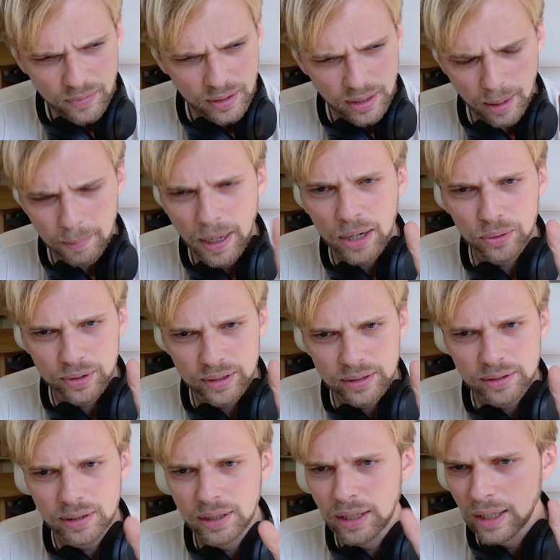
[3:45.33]
about
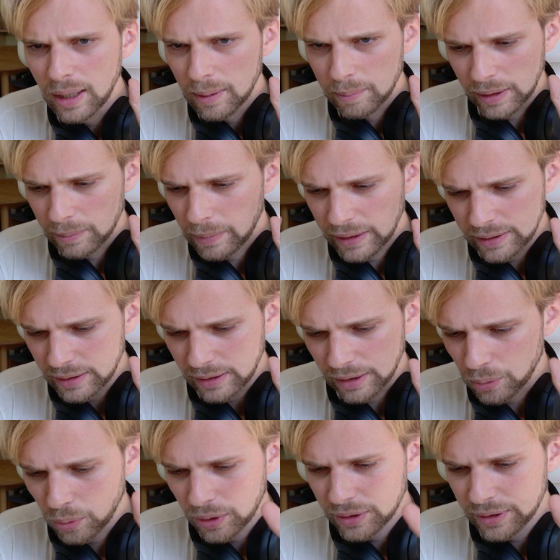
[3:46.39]
this, but basically
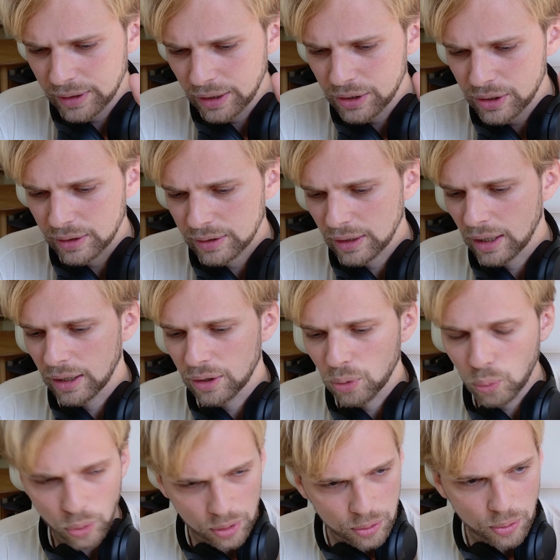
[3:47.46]
workstations are
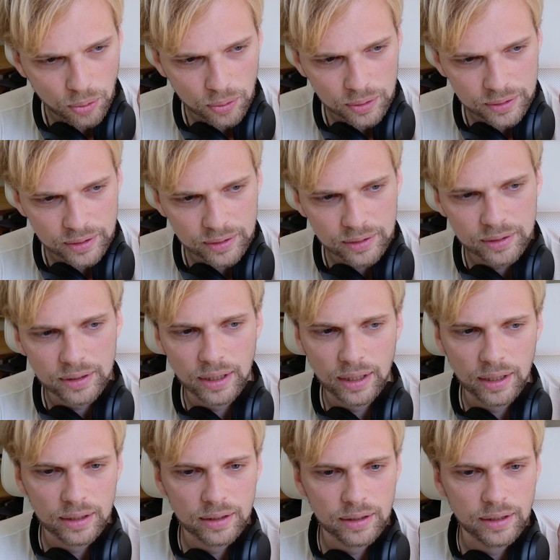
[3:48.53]
workhorses
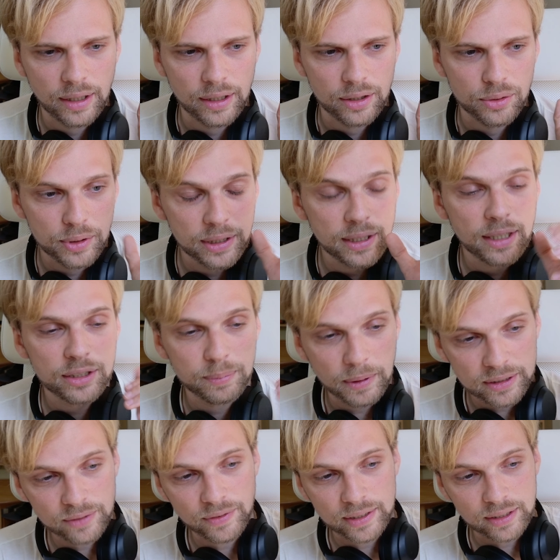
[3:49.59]
and they are really
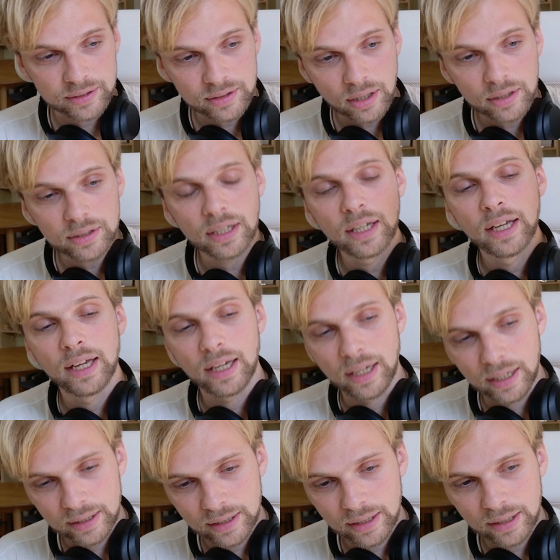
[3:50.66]
expensive at the start,
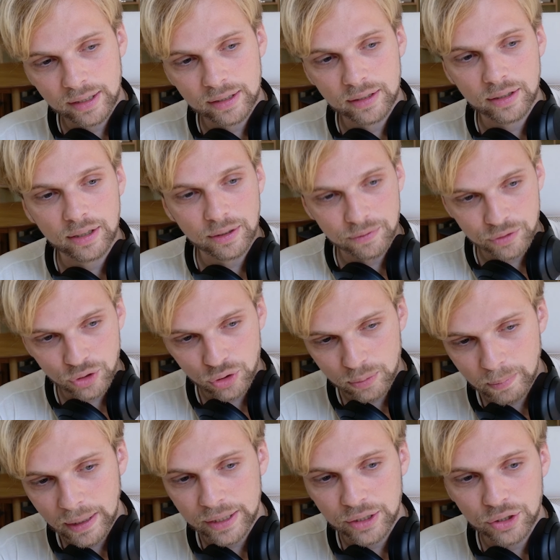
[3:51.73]
and then if you're
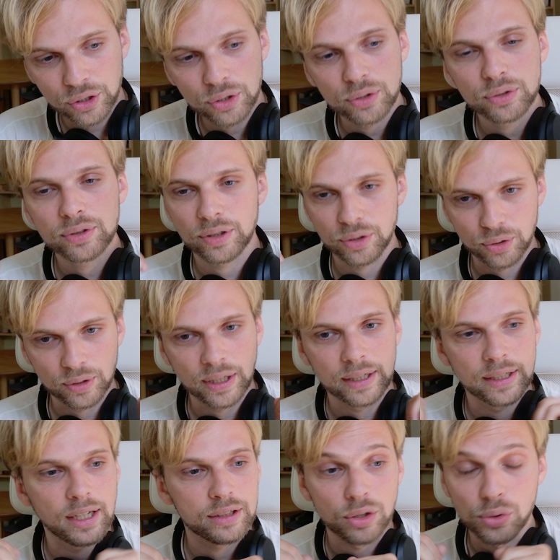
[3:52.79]
buying used, you can
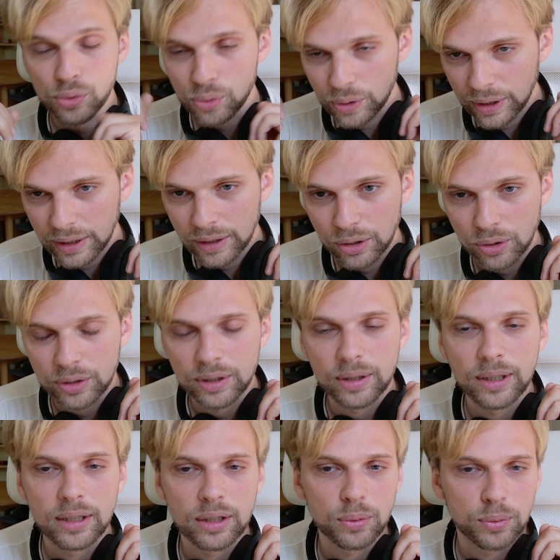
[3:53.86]
get a really good
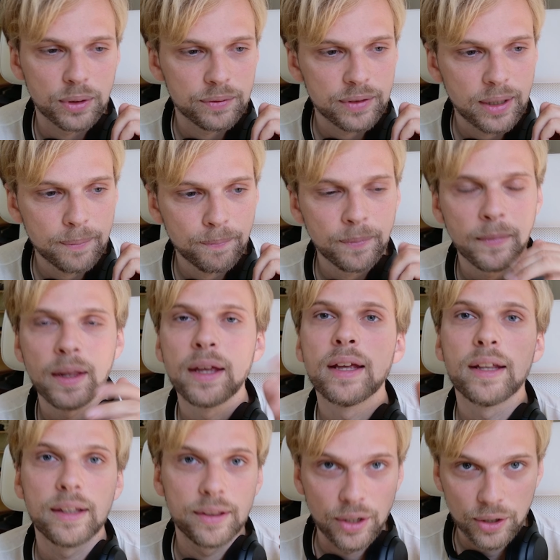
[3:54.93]
deal with them.
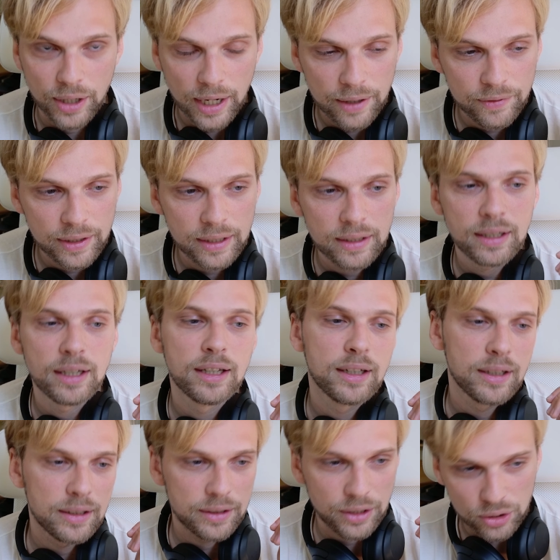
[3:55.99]
They're heavy,
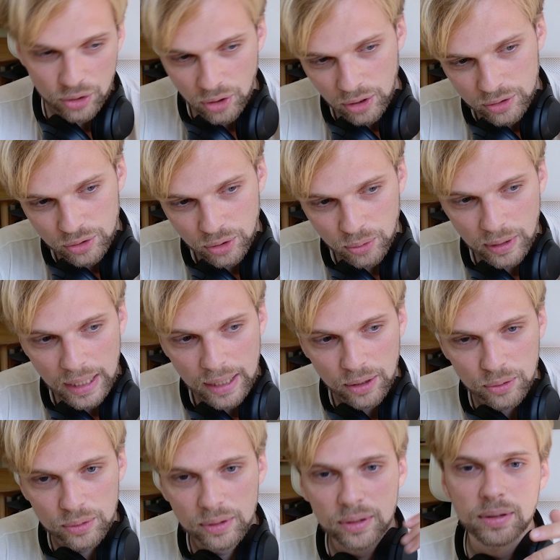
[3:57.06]
they're not so
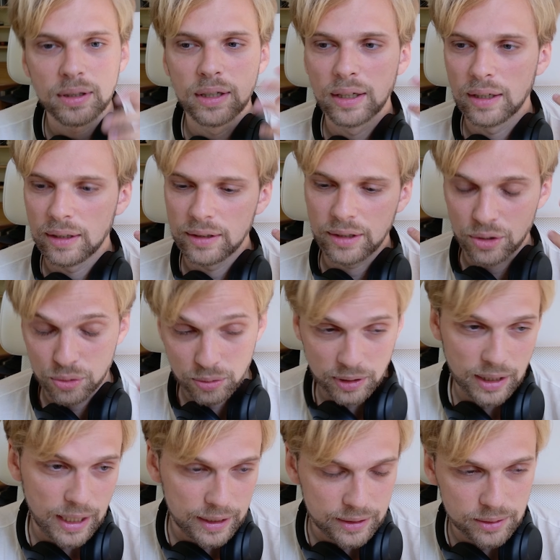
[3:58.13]
loud, they're
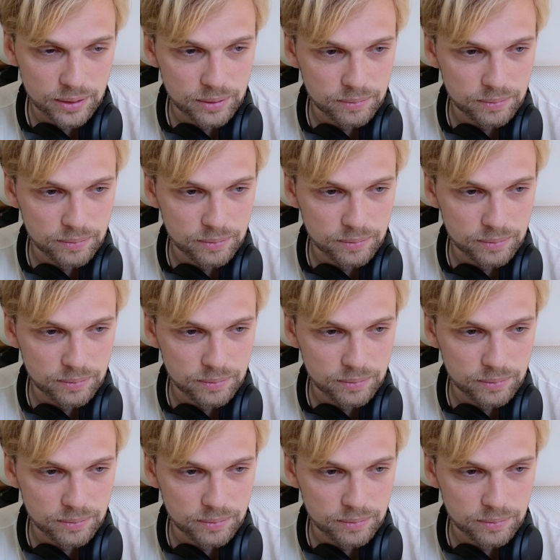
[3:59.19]
reliant,